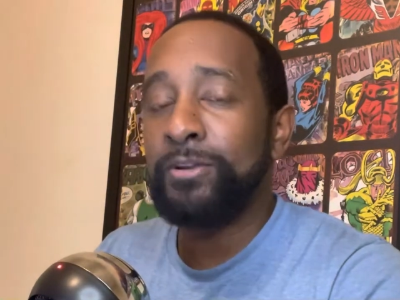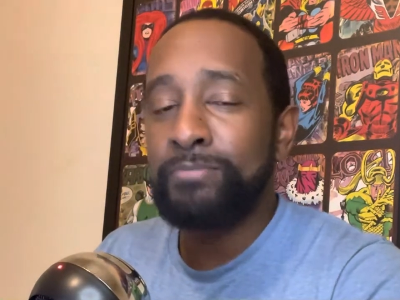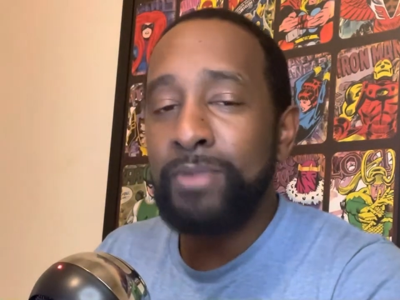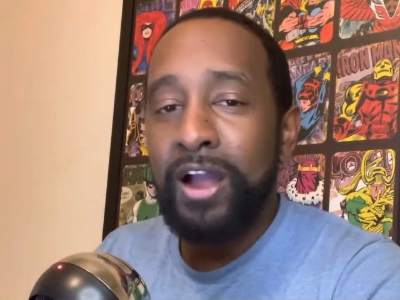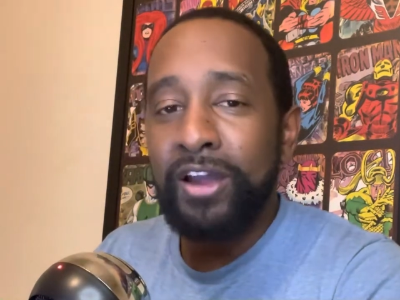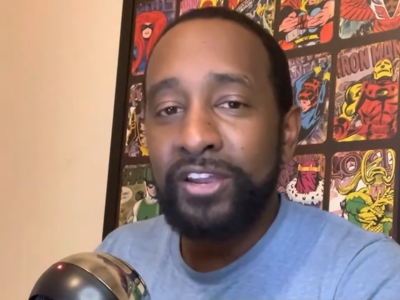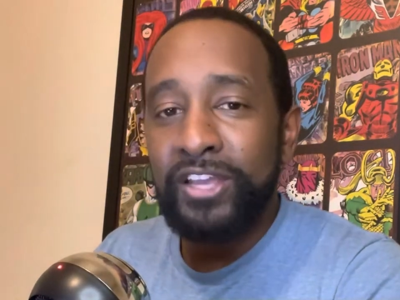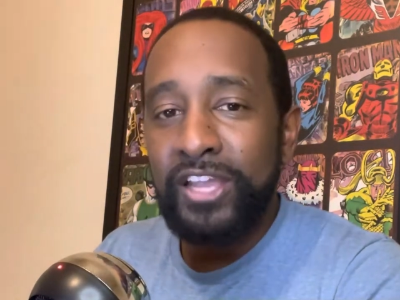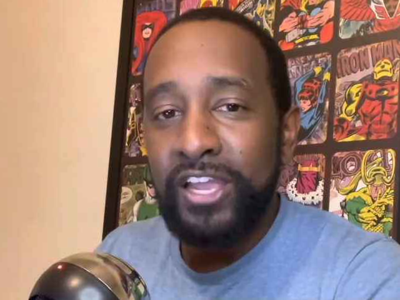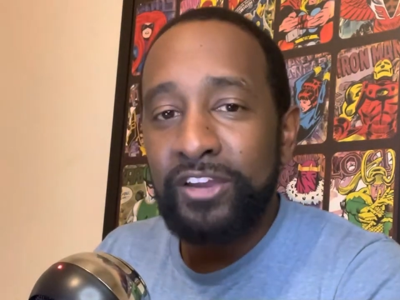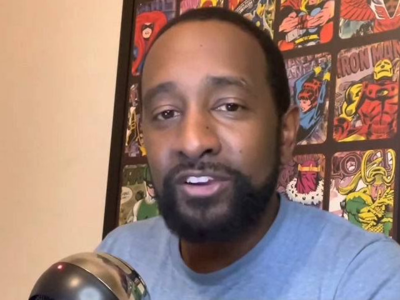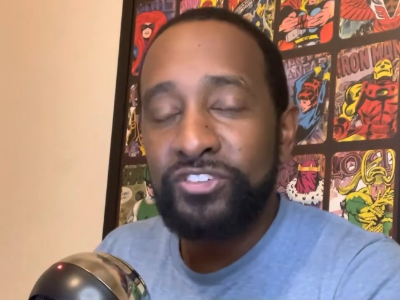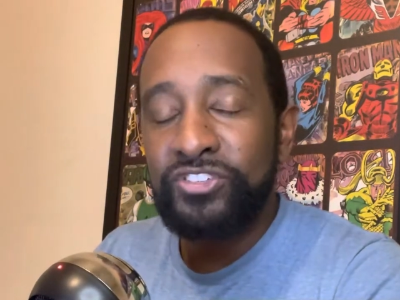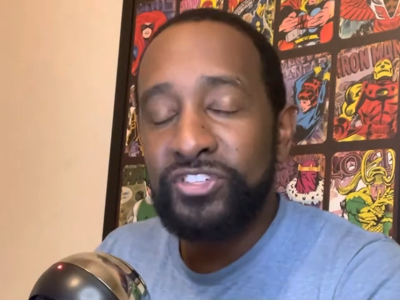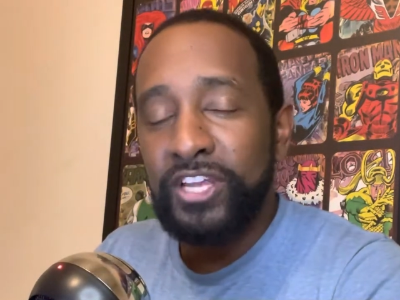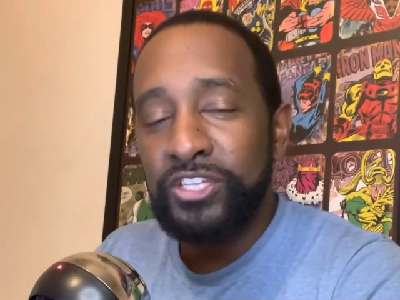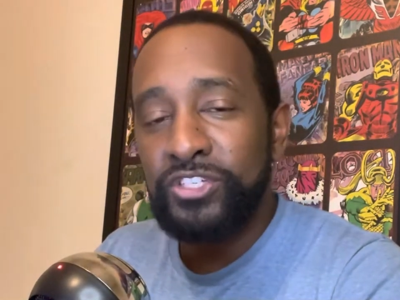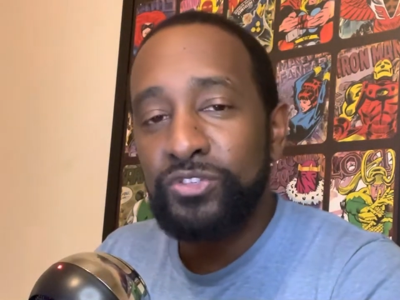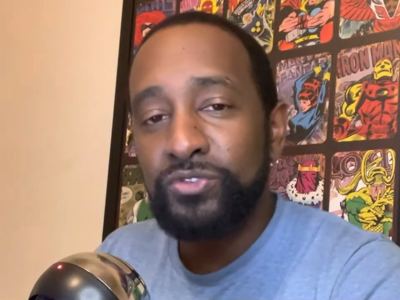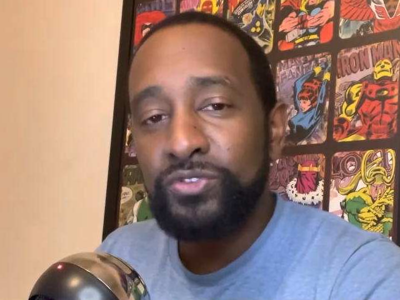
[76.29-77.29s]
amount of energy
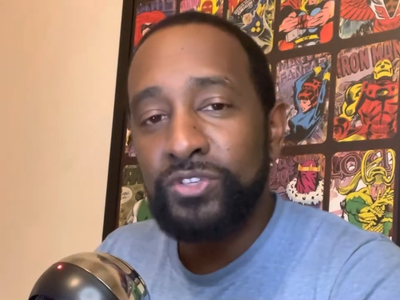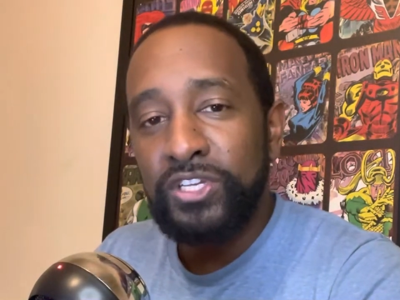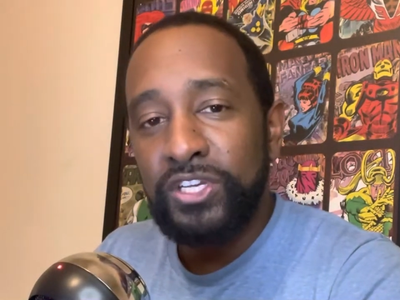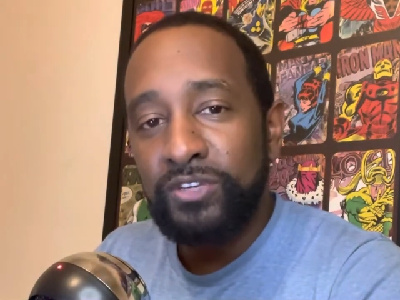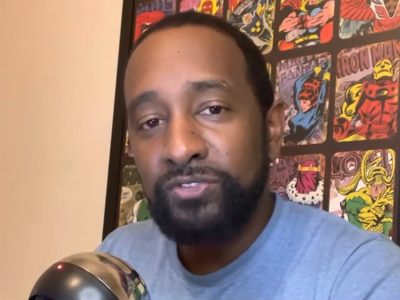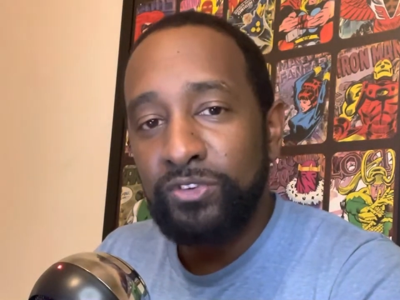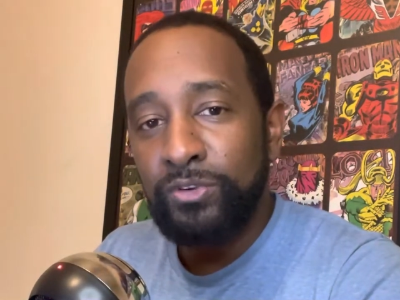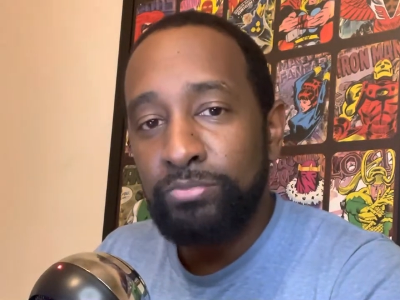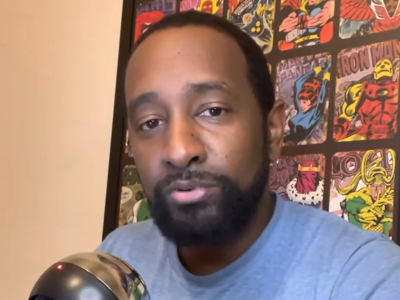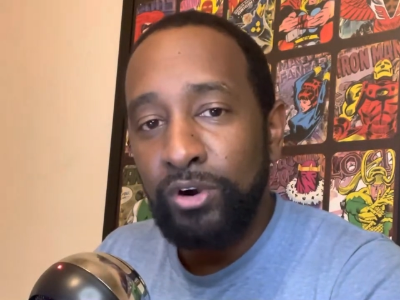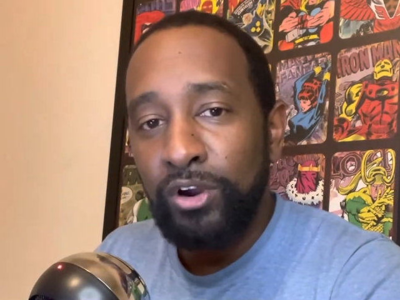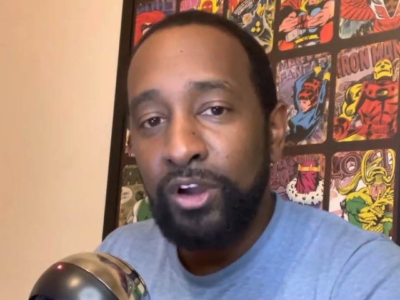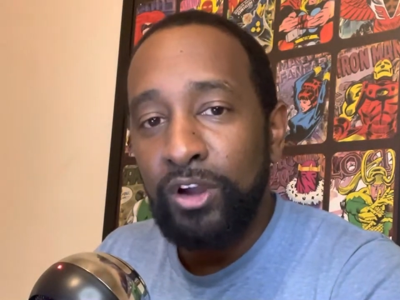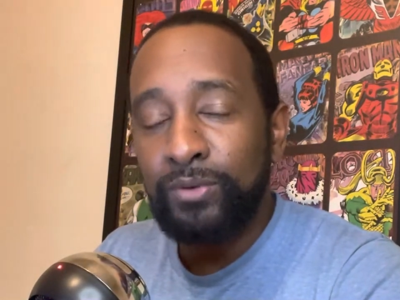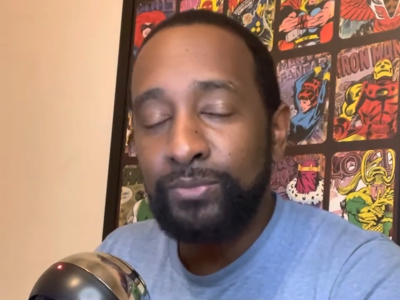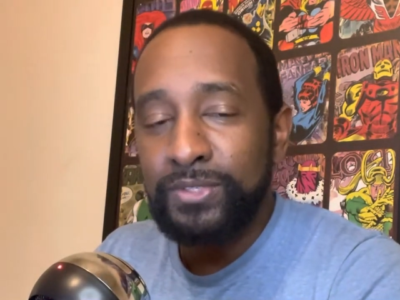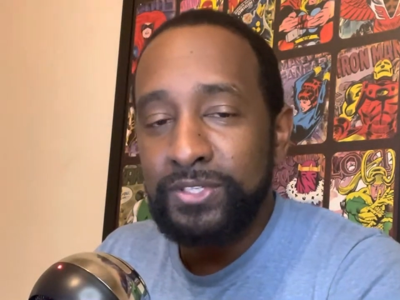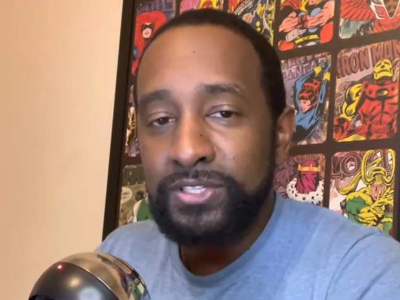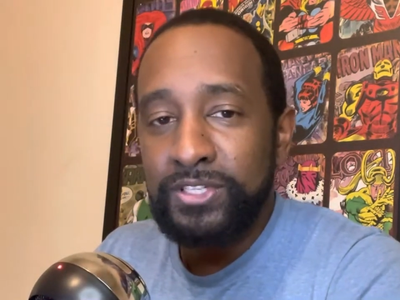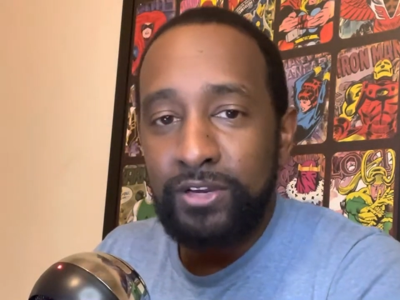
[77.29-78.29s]
that you give LeBron
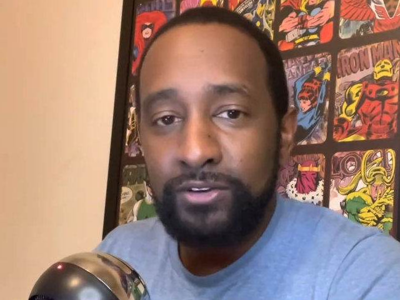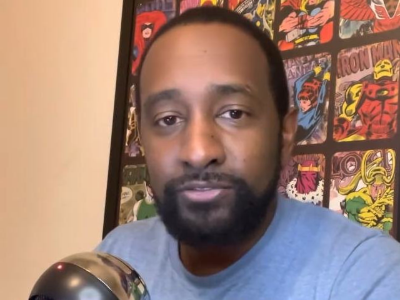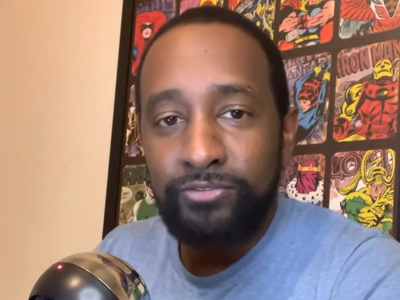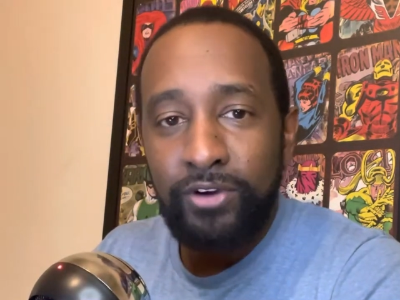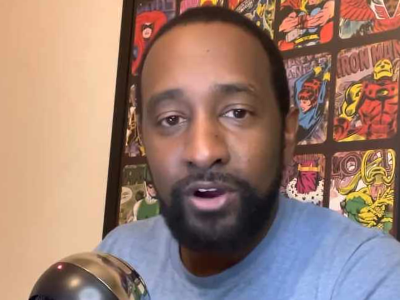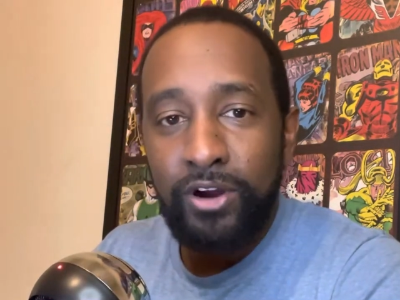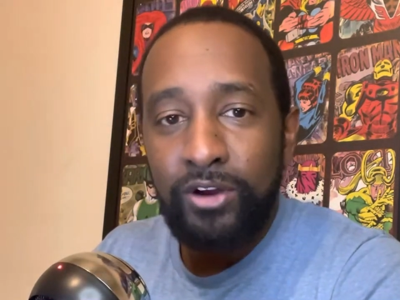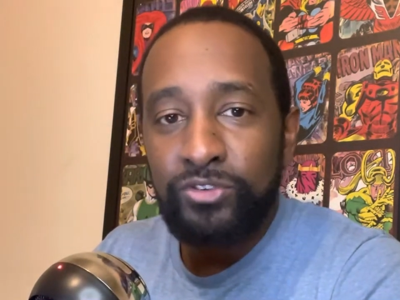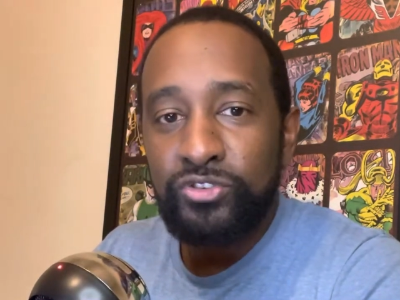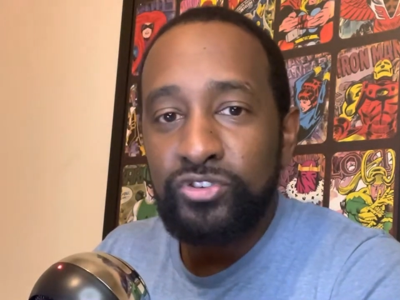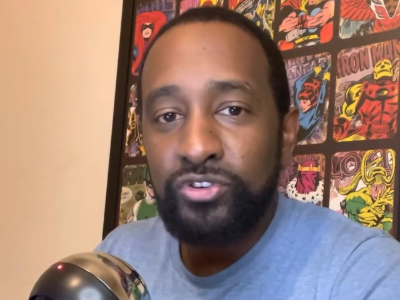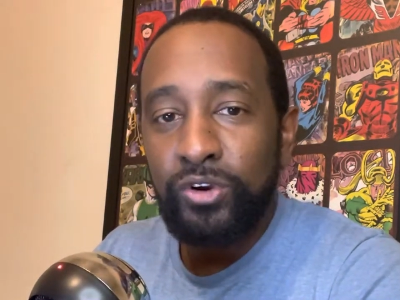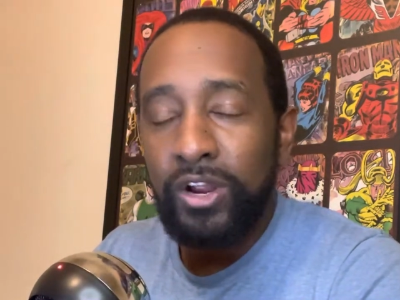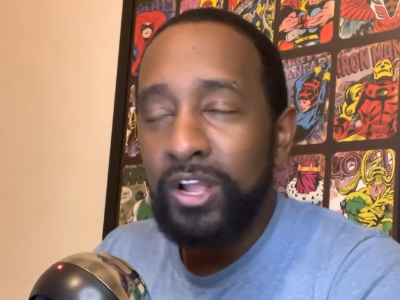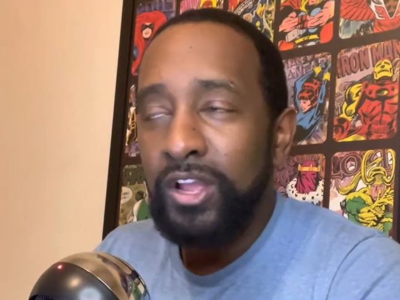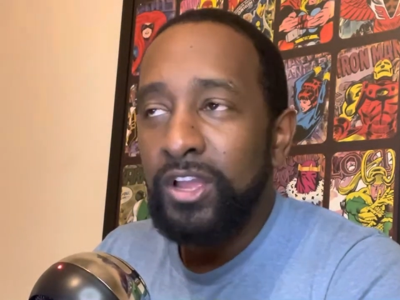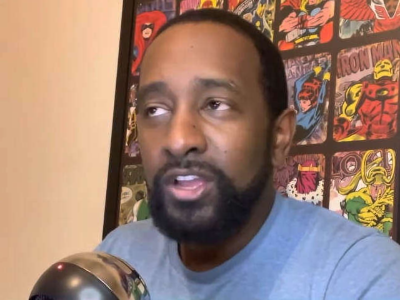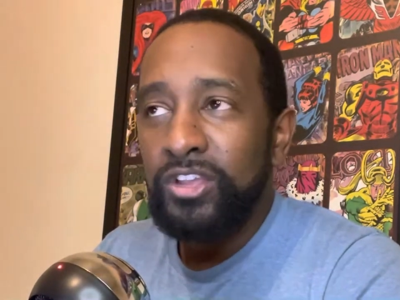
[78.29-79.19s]
when Steph falls short.